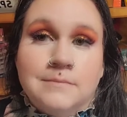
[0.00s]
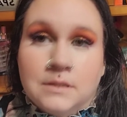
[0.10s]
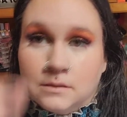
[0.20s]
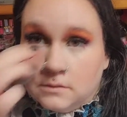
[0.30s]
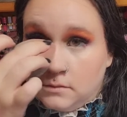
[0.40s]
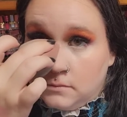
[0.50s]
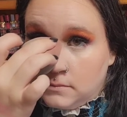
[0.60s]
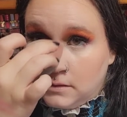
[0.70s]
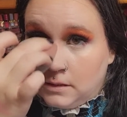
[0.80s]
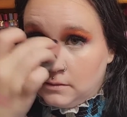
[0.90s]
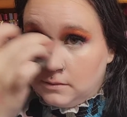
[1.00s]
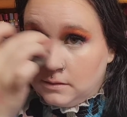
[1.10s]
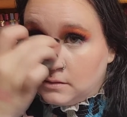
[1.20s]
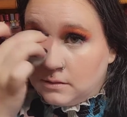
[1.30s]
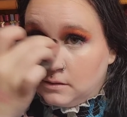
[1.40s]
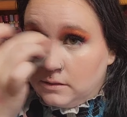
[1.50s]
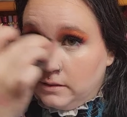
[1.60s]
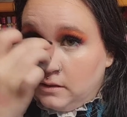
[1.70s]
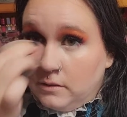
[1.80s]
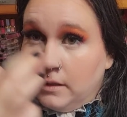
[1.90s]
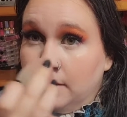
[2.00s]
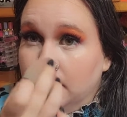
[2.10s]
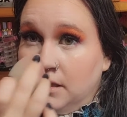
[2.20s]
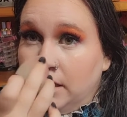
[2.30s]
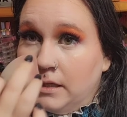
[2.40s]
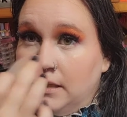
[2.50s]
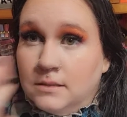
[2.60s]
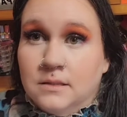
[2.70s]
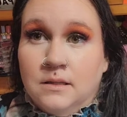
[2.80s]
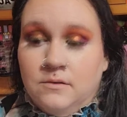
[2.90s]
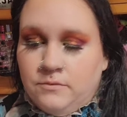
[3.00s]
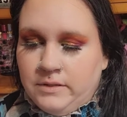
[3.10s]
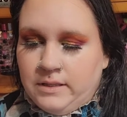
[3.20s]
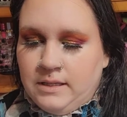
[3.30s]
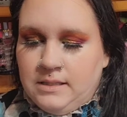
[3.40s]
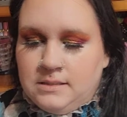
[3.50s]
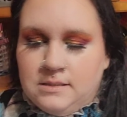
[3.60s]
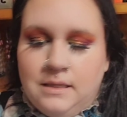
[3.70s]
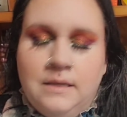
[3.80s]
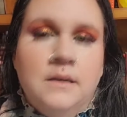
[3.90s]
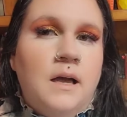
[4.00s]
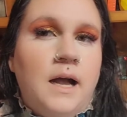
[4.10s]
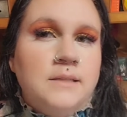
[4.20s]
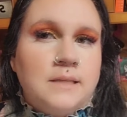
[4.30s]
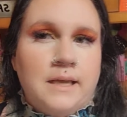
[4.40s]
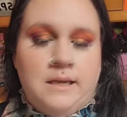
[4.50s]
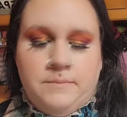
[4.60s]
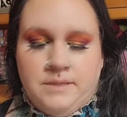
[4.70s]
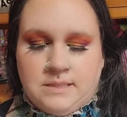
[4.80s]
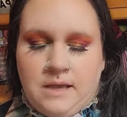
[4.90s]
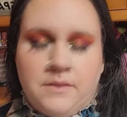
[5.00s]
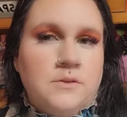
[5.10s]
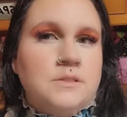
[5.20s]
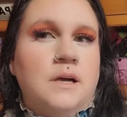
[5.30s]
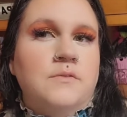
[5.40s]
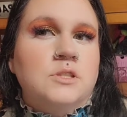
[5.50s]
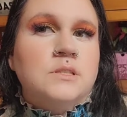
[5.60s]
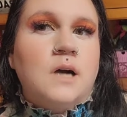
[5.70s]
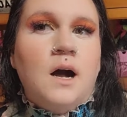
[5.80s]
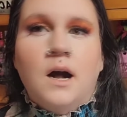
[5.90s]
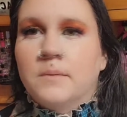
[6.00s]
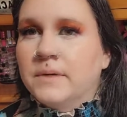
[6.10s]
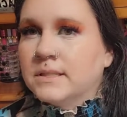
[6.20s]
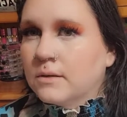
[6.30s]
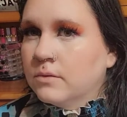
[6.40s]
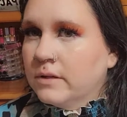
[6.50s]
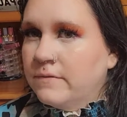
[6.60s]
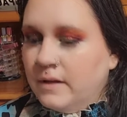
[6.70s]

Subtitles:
I don't know. I don't necessarily know that I'm like as in love with this as I am his other stuff, which is odd because I really